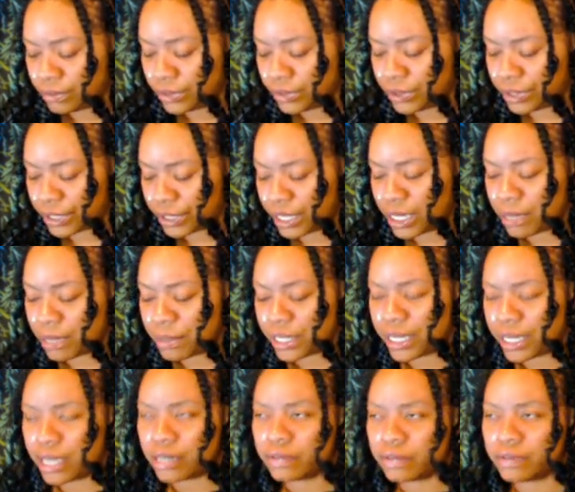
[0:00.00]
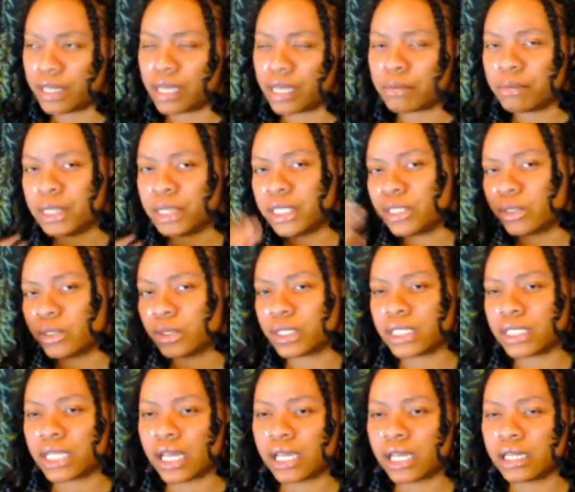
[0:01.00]
You're coming out of, like, mental
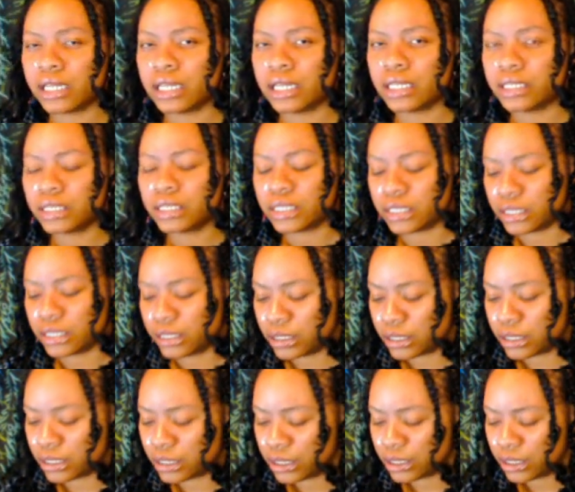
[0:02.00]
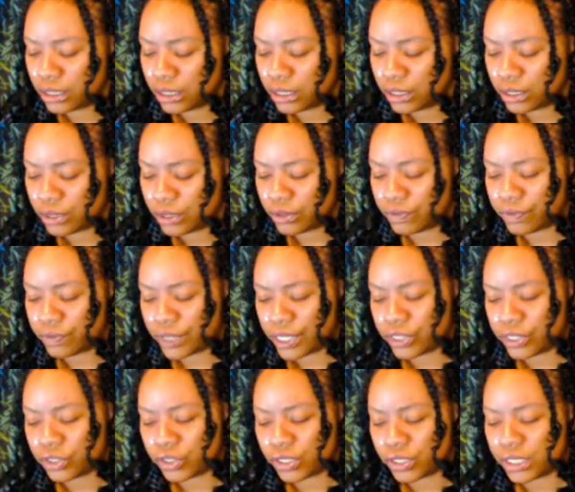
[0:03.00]
stagnation. You
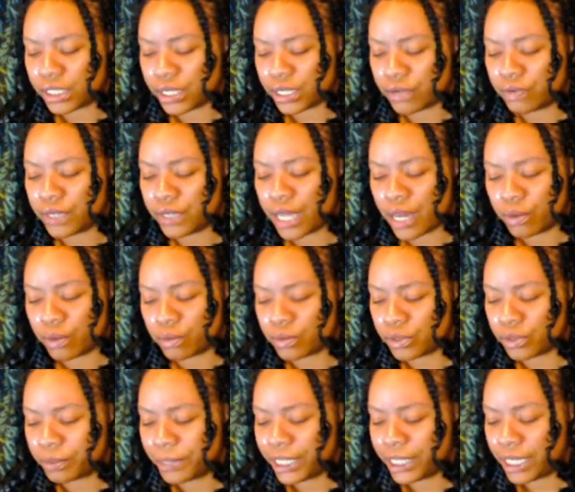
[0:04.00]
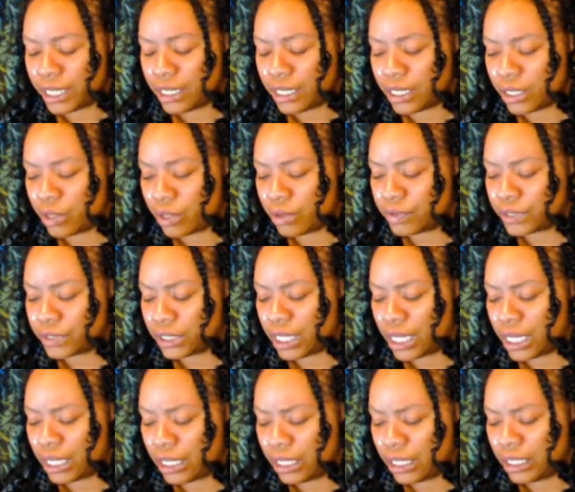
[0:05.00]
find yourself not ruminating over,
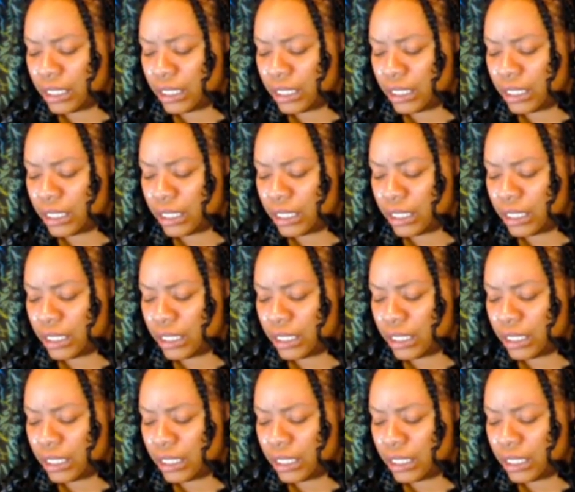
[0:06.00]
like,